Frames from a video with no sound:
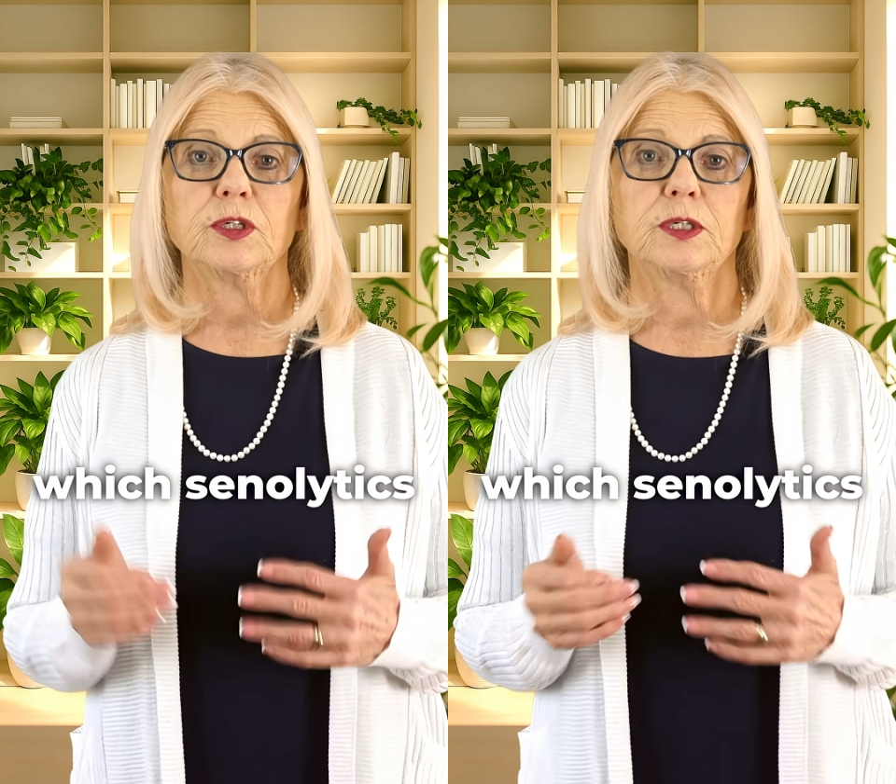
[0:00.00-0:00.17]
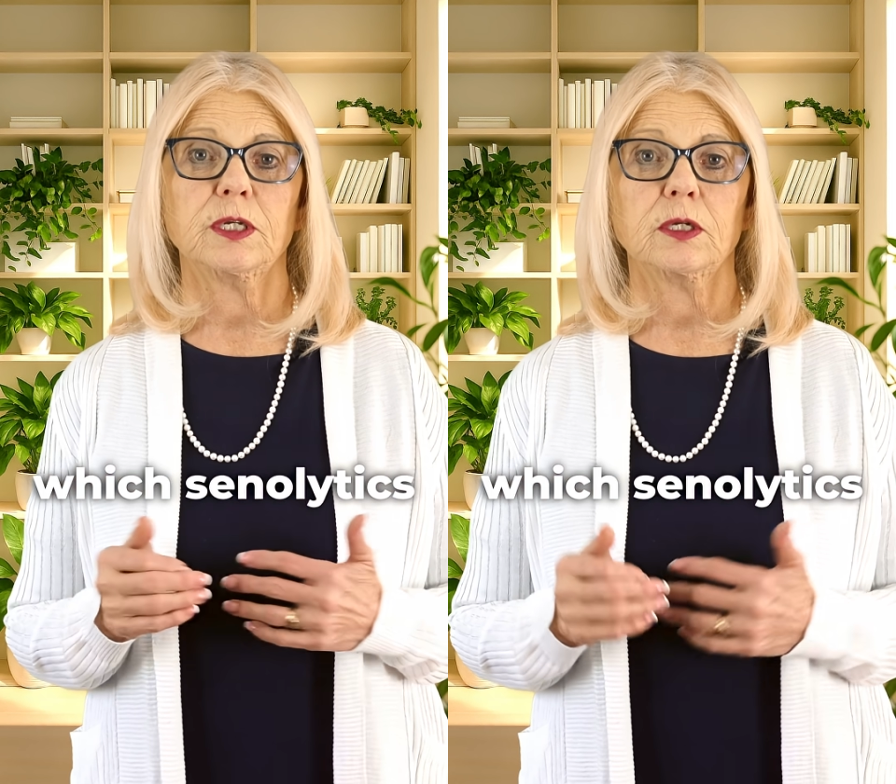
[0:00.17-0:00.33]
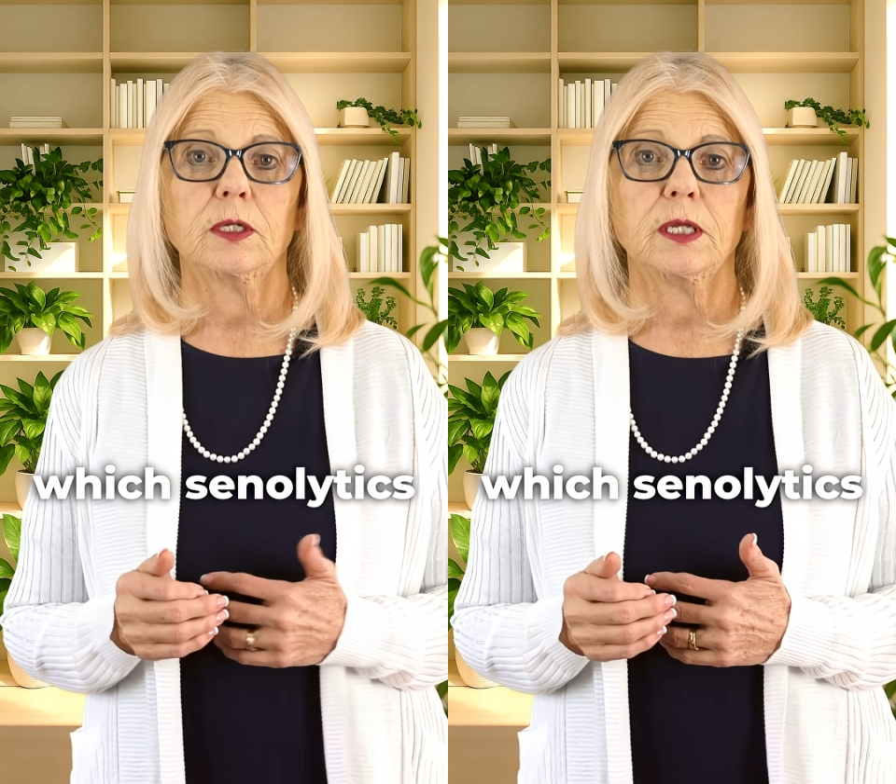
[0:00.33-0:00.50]

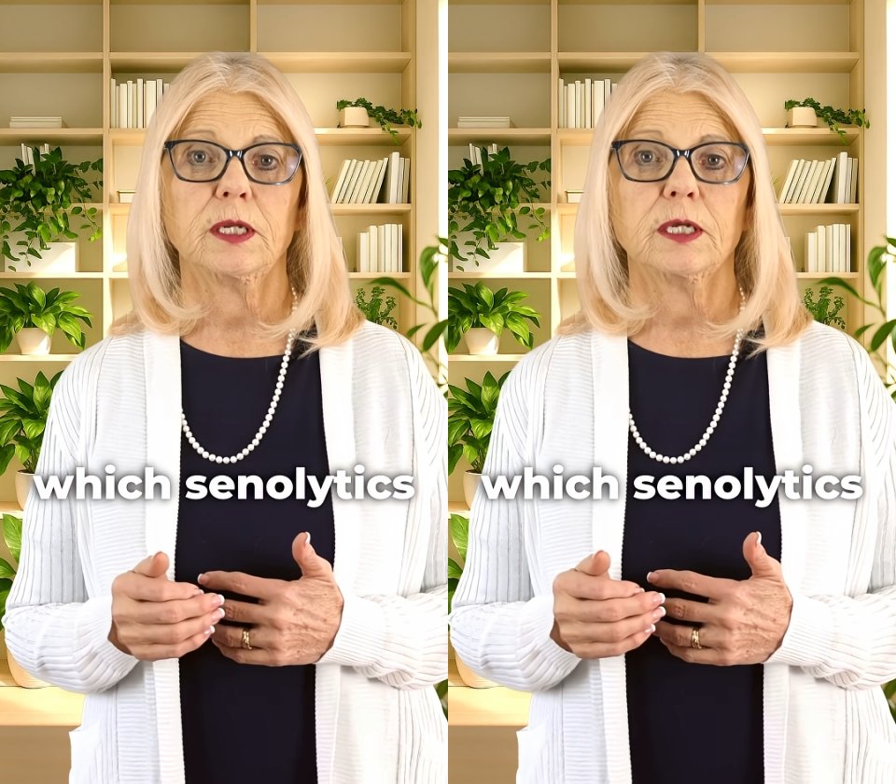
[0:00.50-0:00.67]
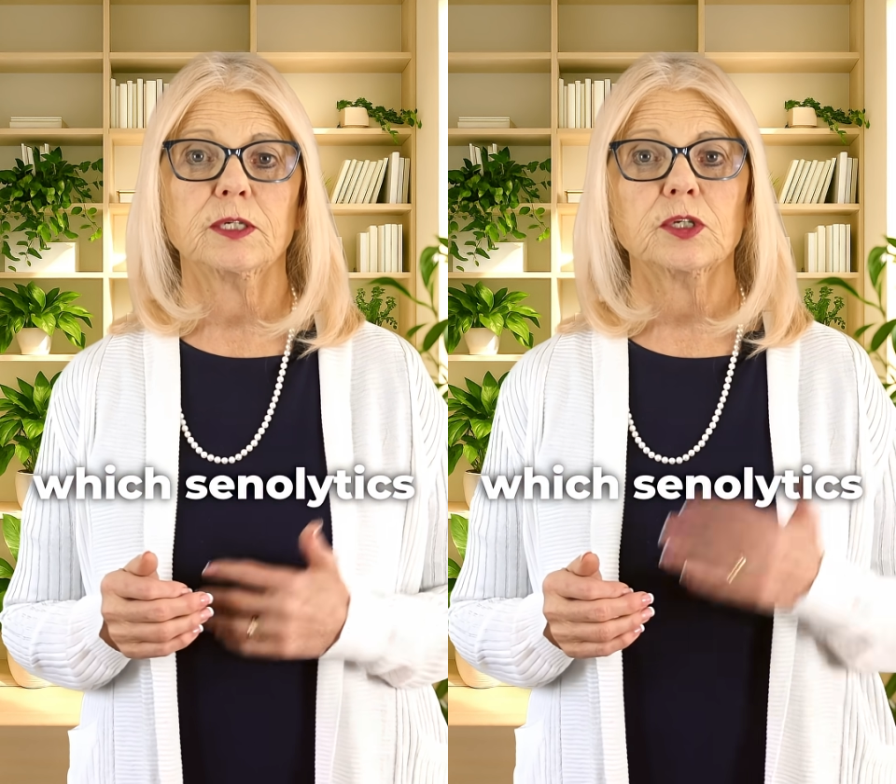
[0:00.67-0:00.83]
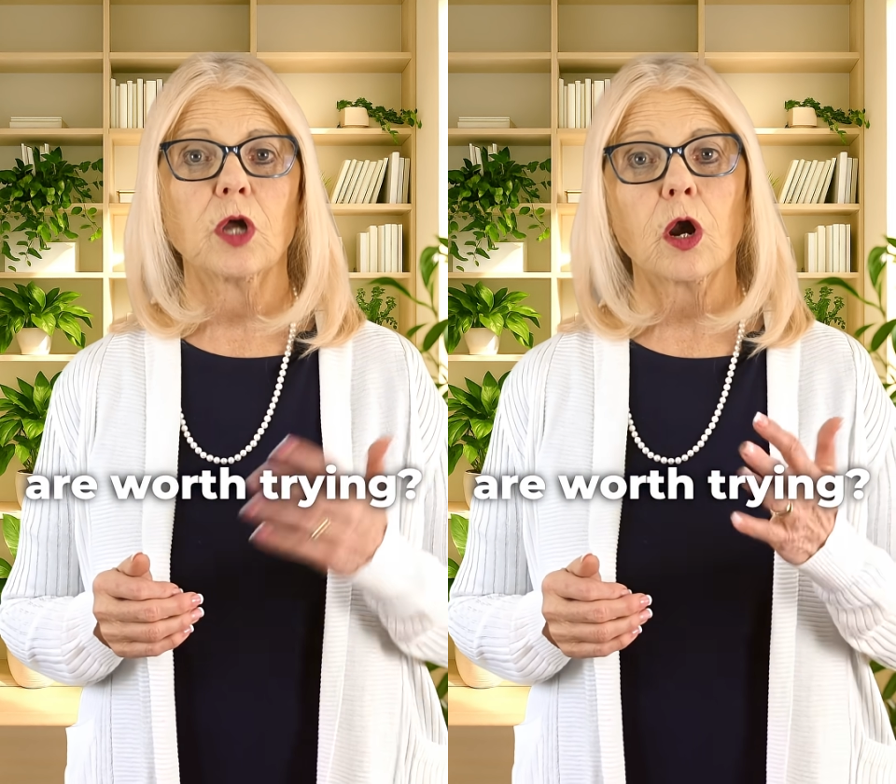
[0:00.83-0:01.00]

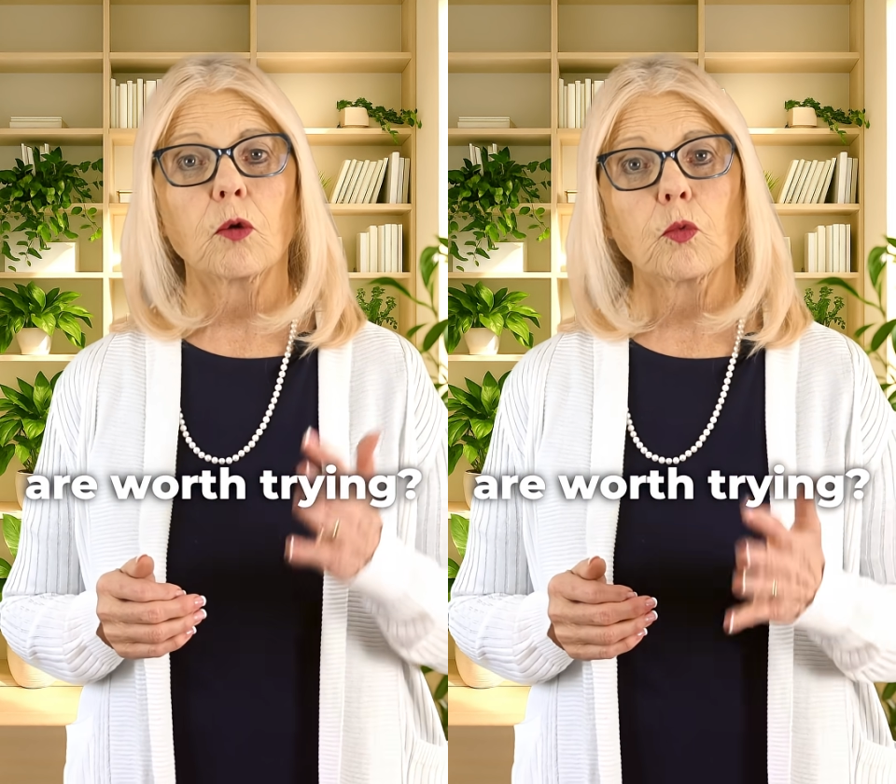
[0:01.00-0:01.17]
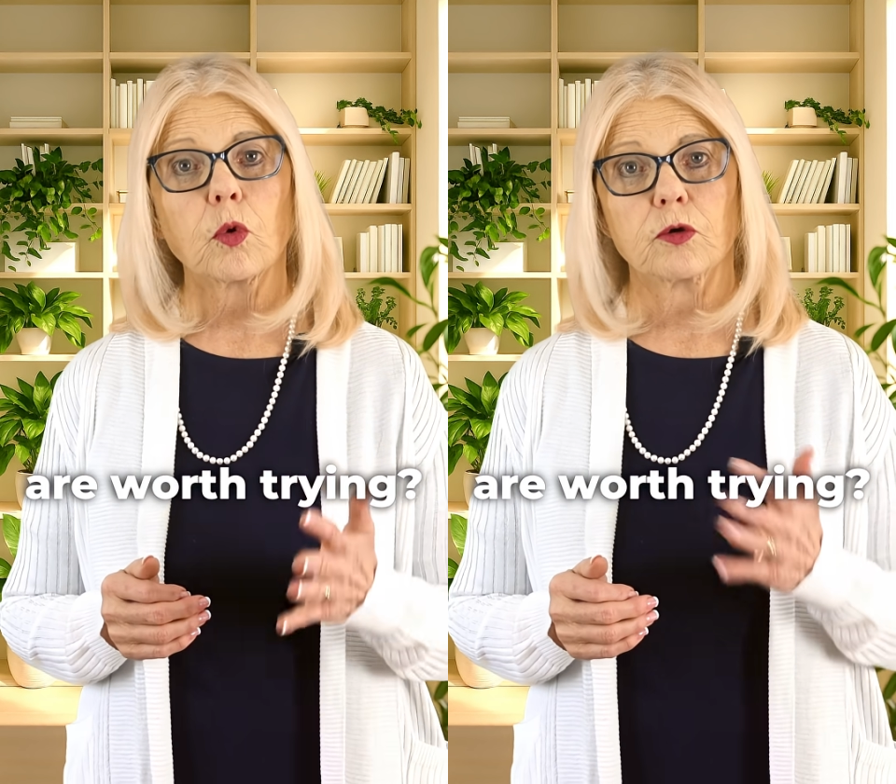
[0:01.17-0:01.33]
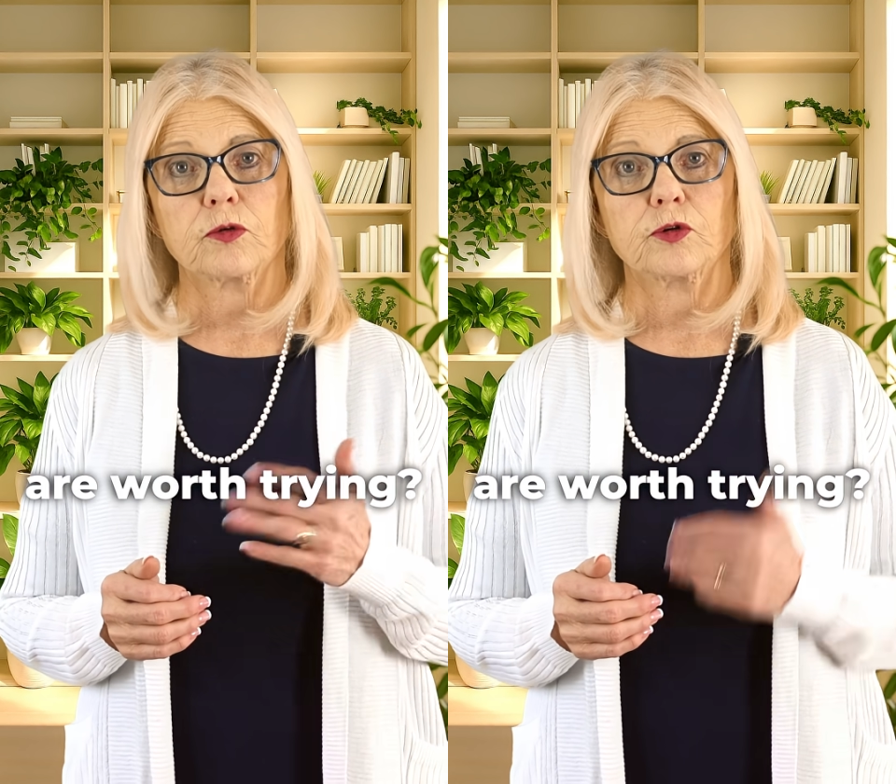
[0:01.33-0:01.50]
senolytics are
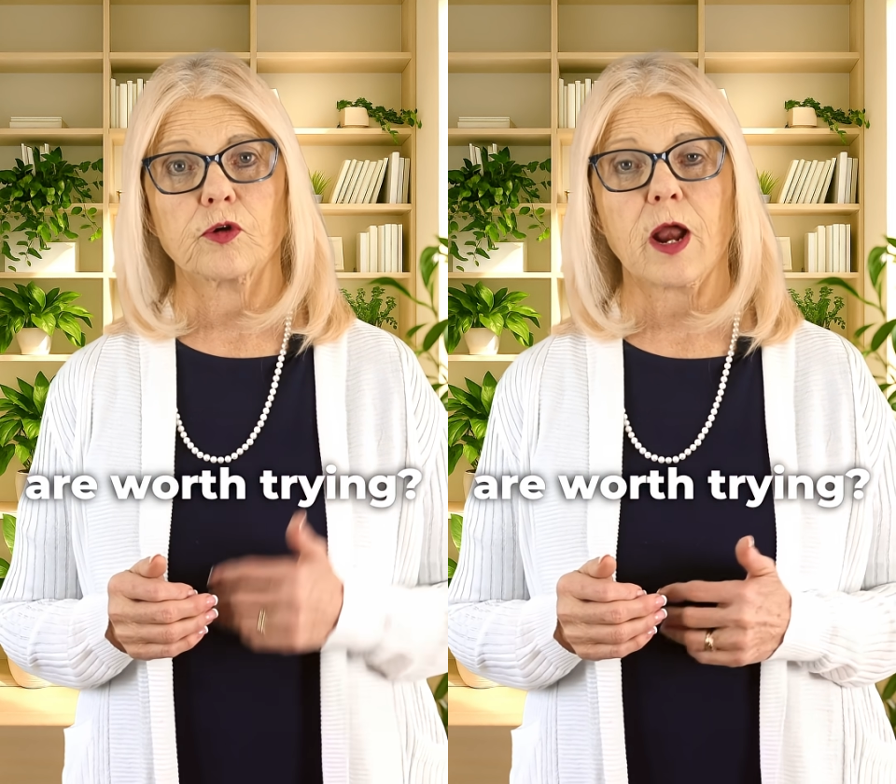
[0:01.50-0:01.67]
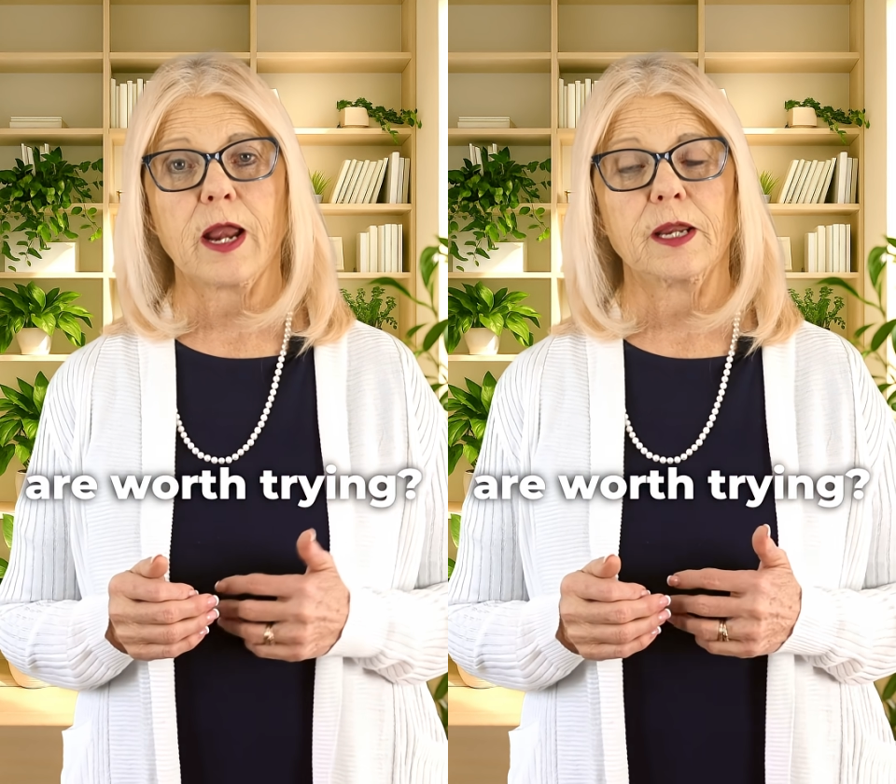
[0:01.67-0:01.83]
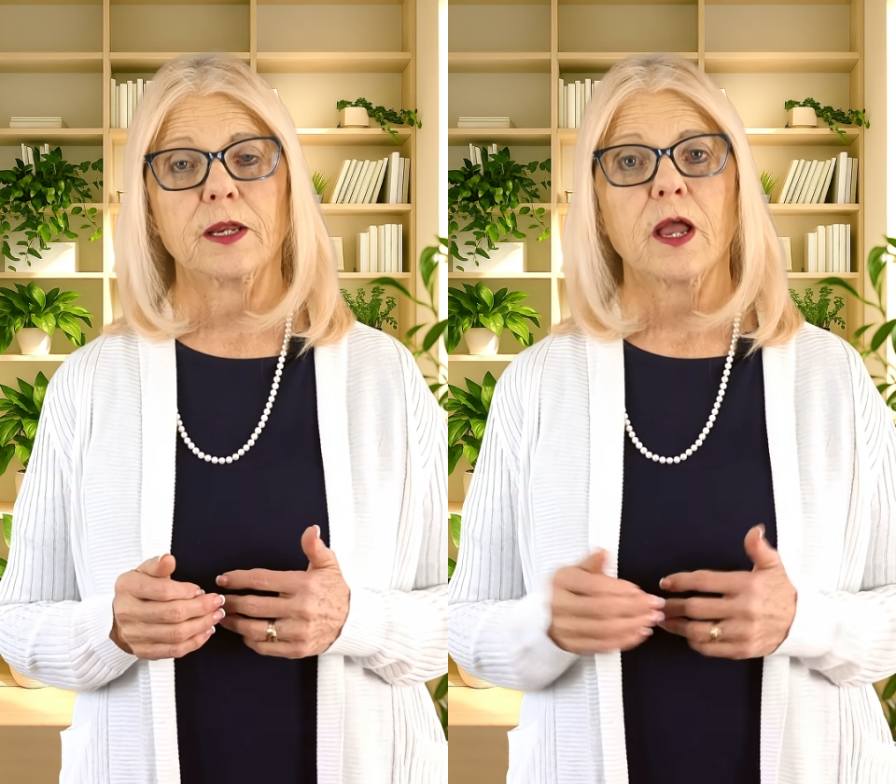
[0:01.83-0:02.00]
worth
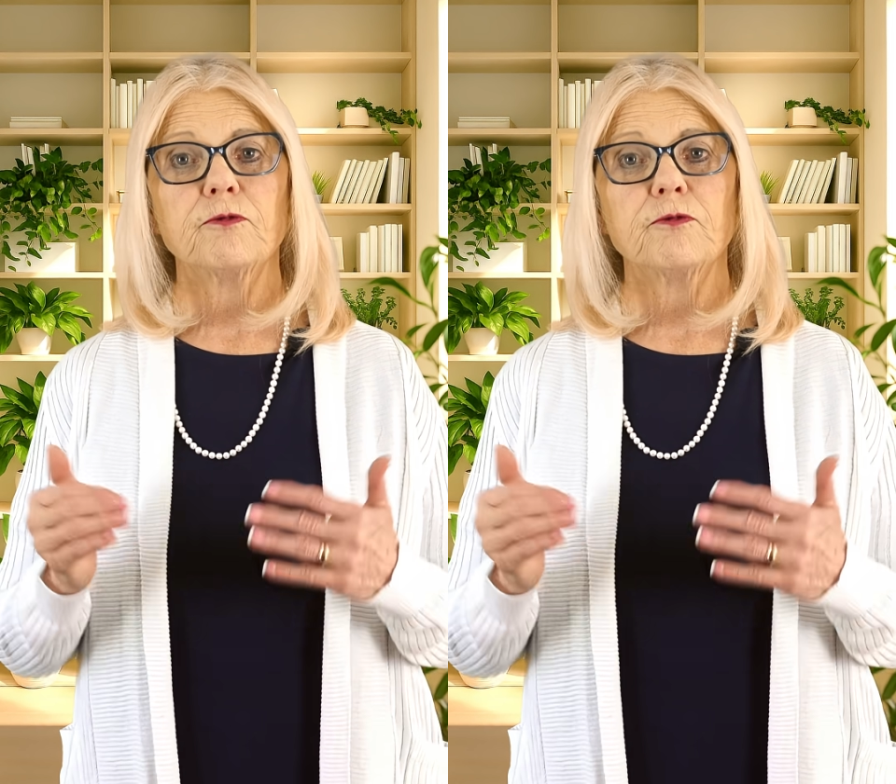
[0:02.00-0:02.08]
trying?